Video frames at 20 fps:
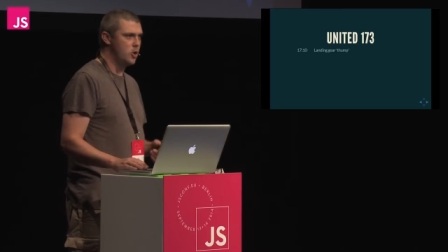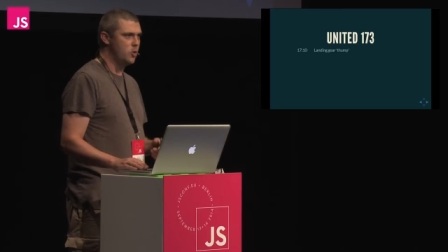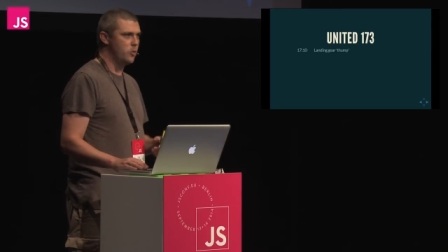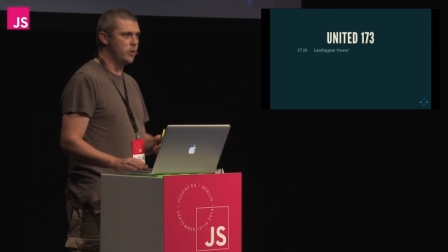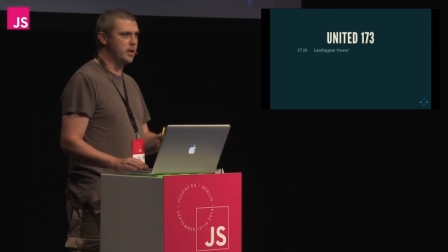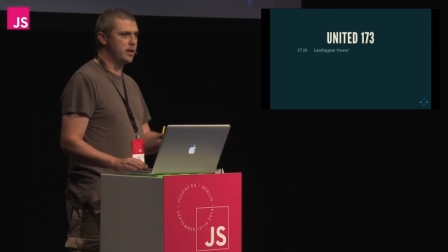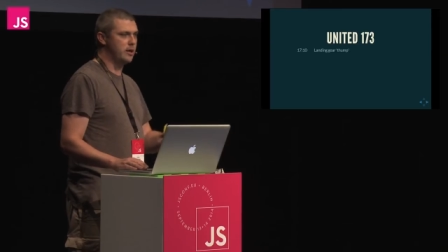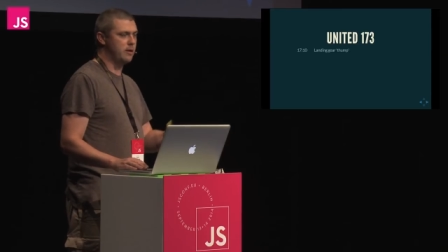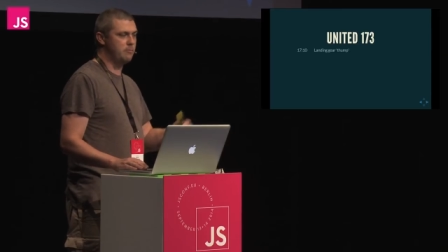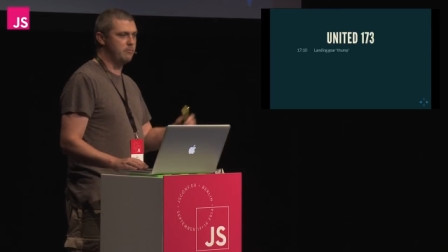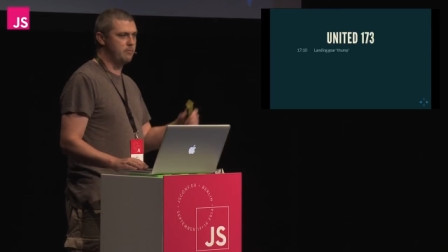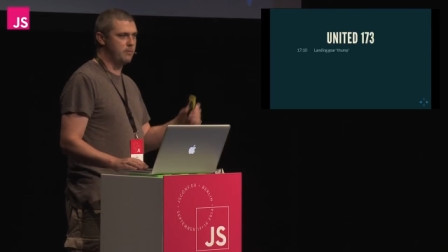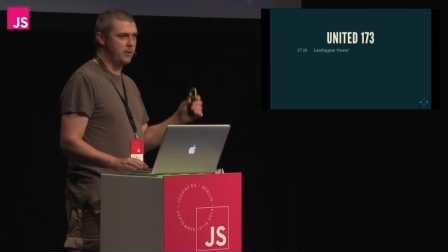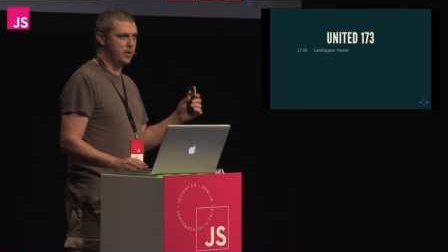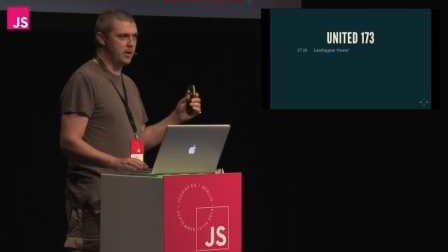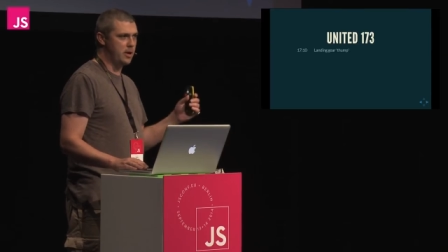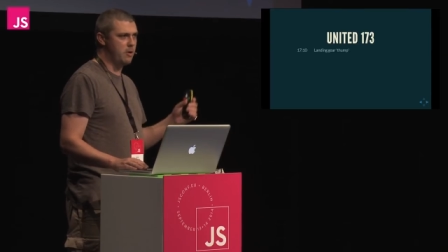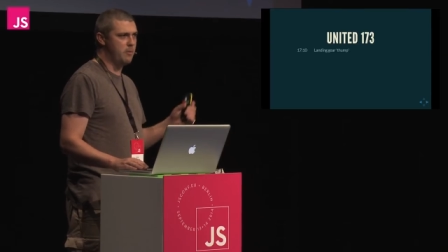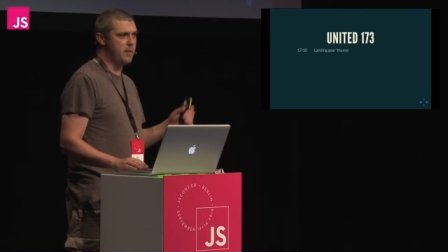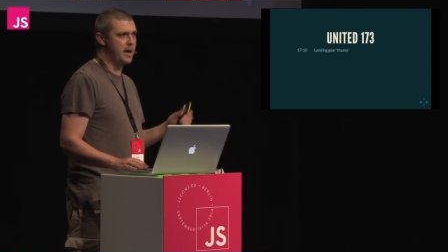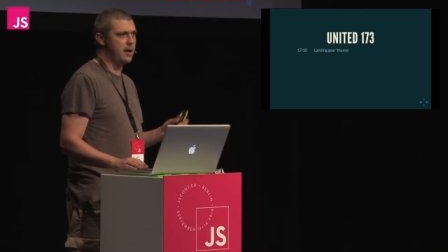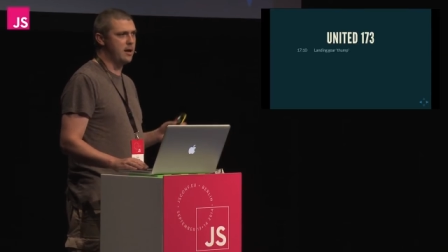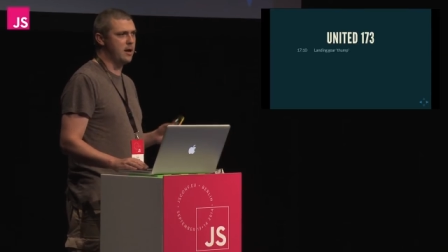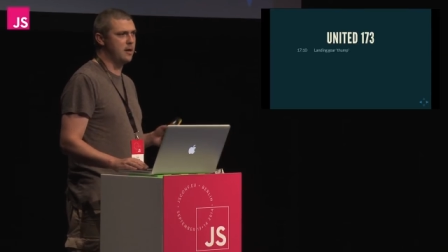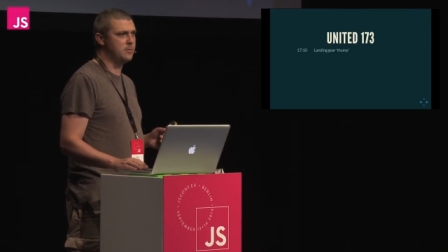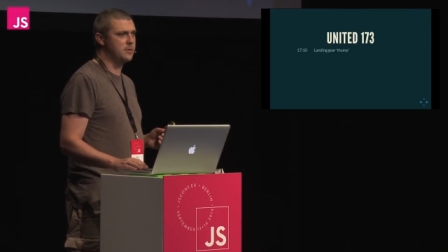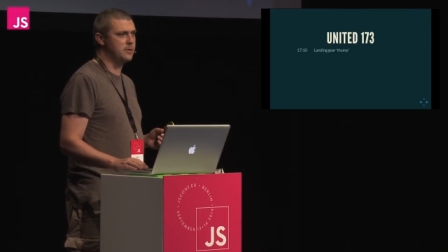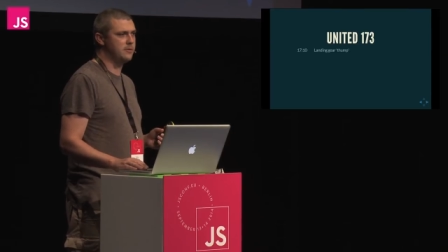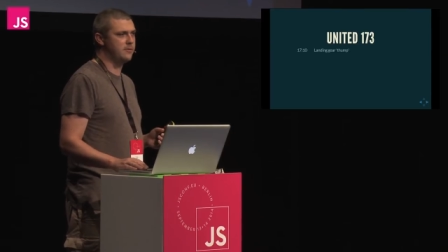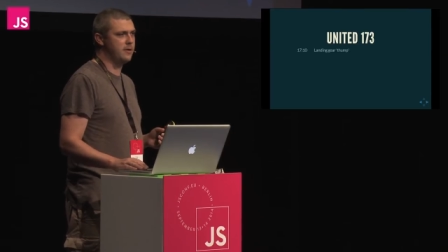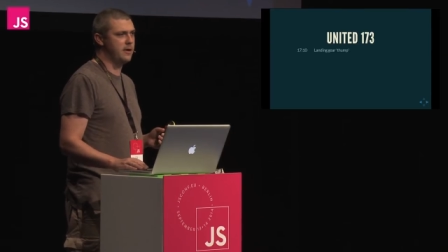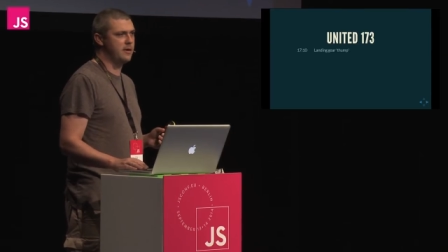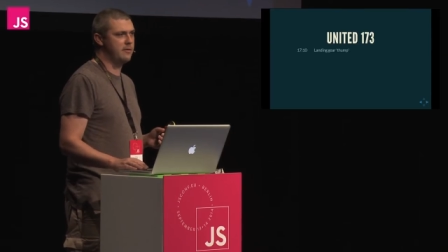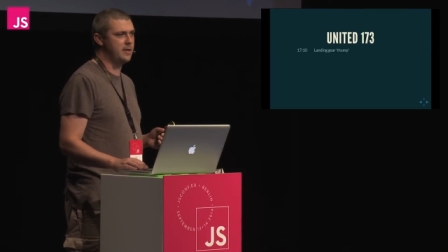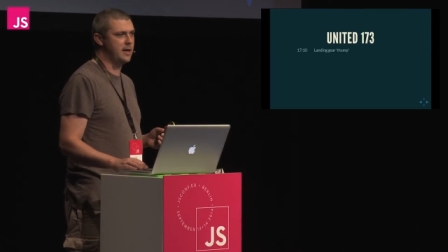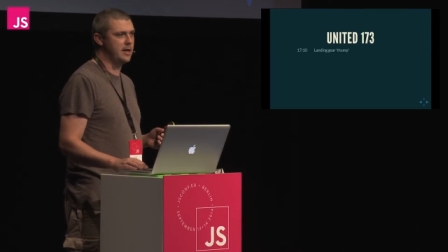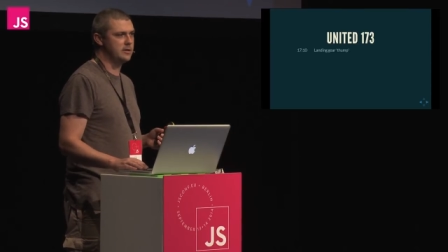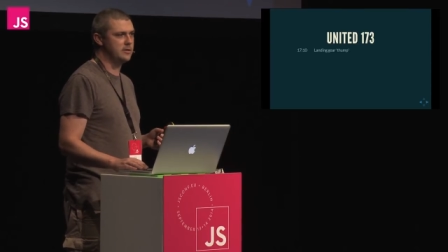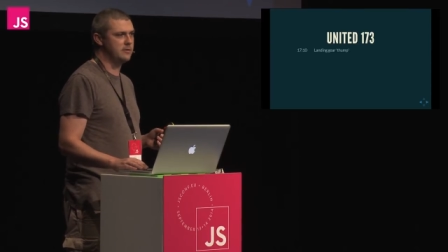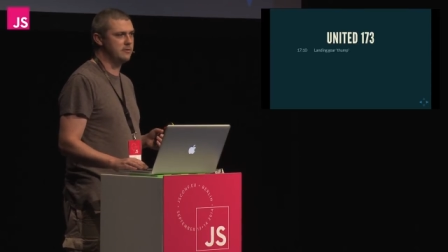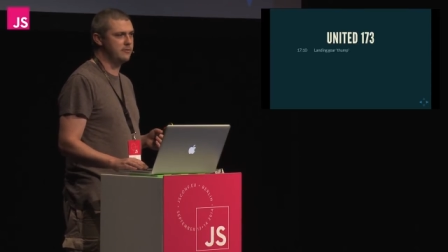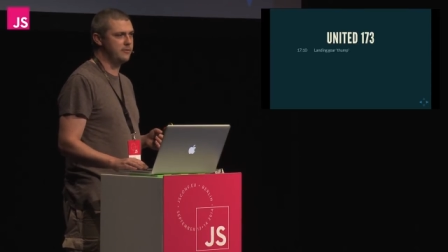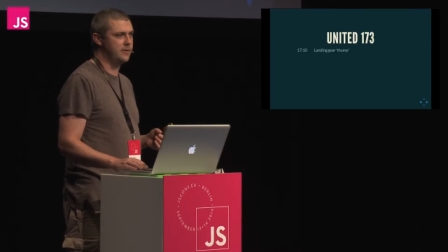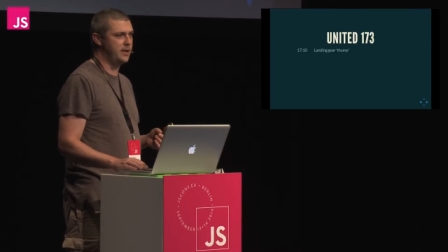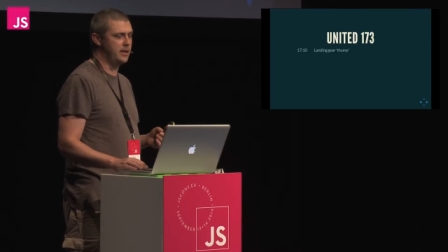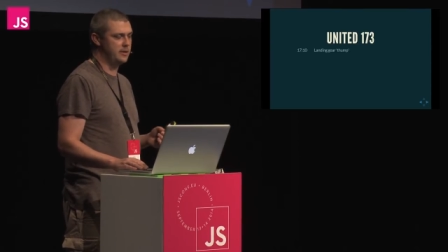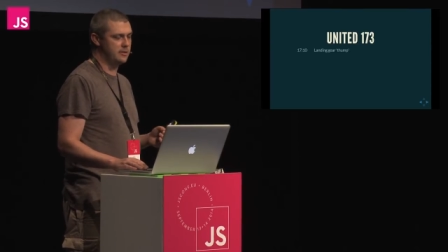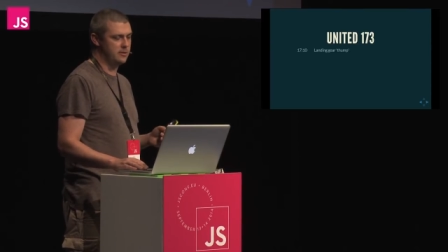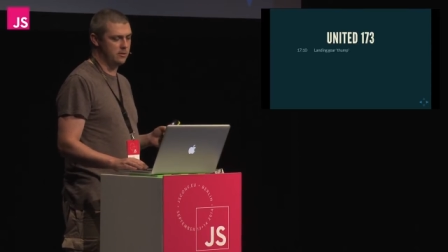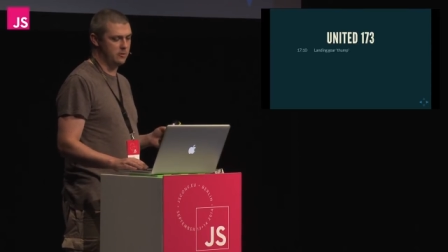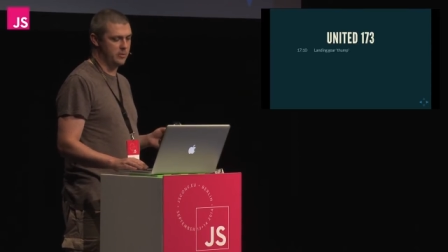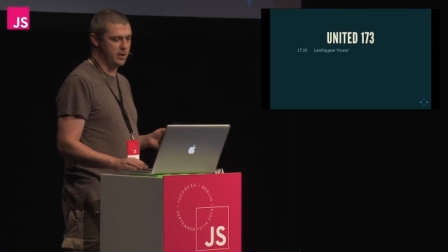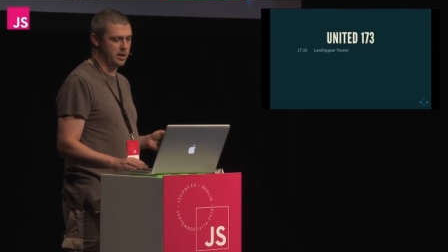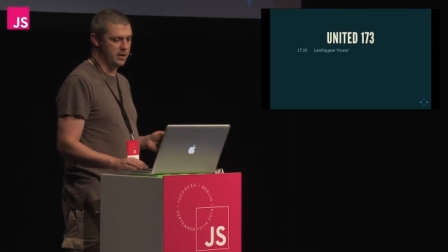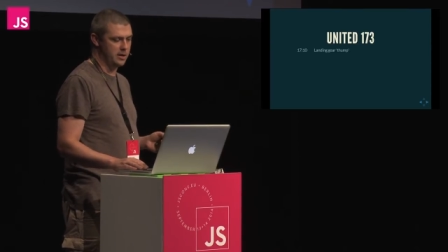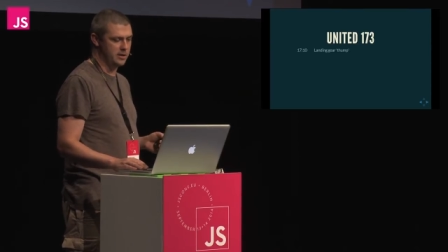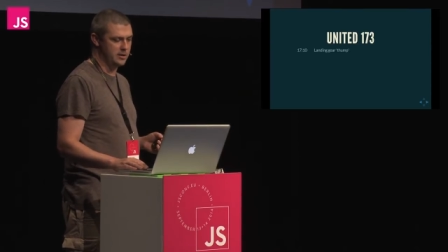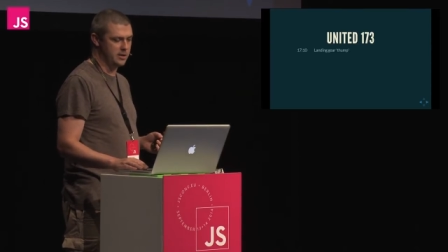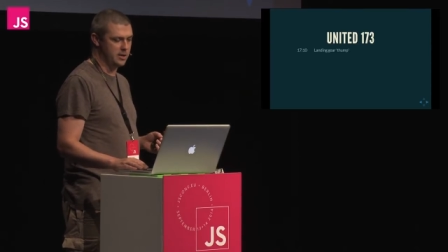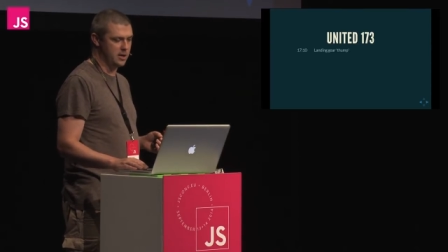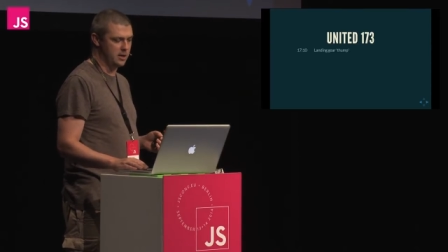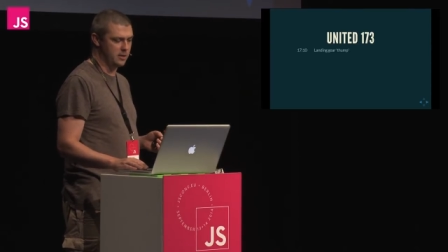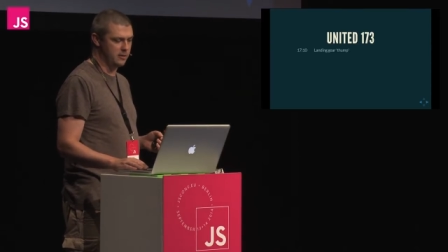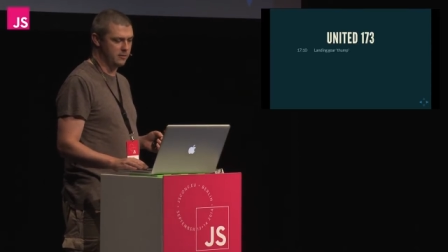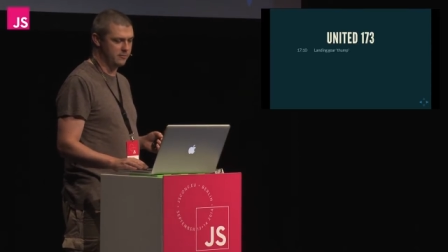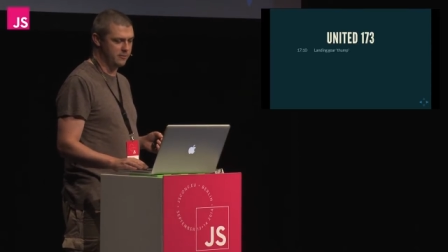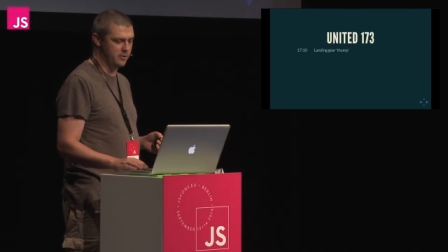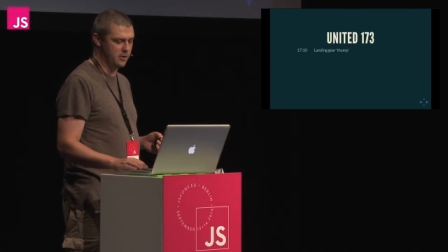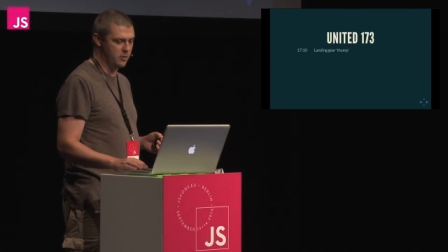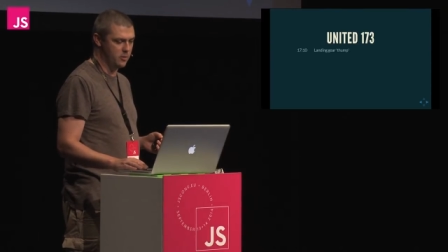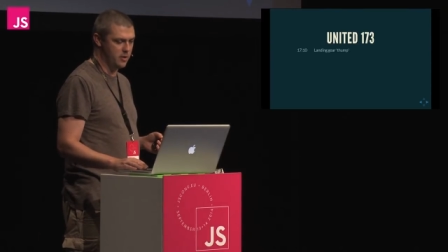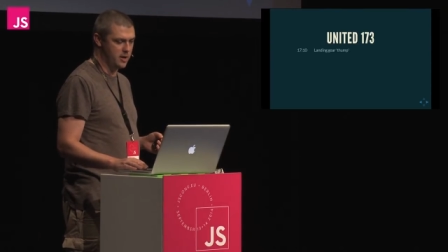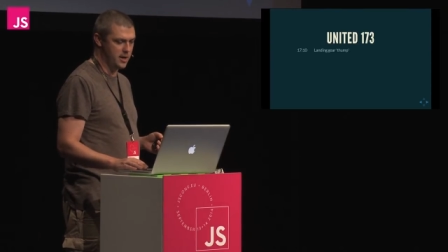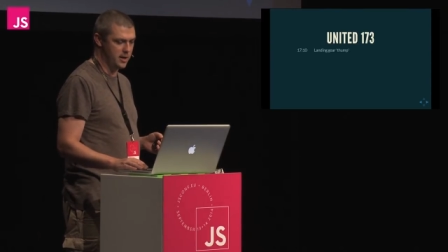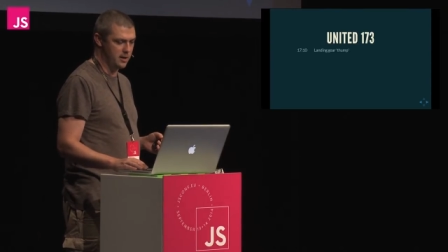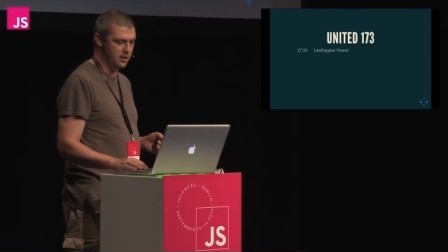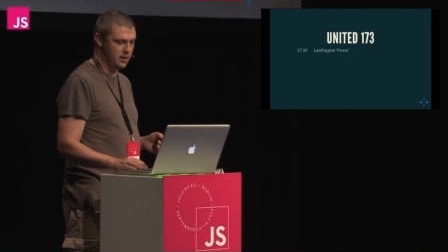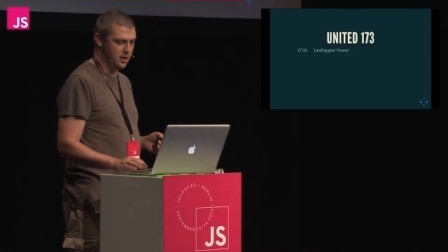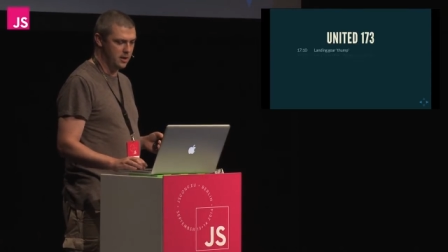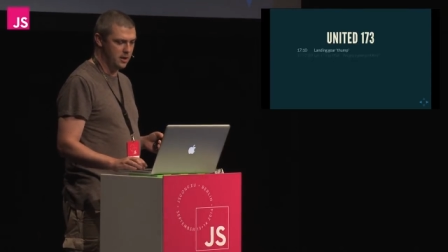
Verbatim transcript: we're going to go back up to 5,000 feet, and we're going to circle for a while,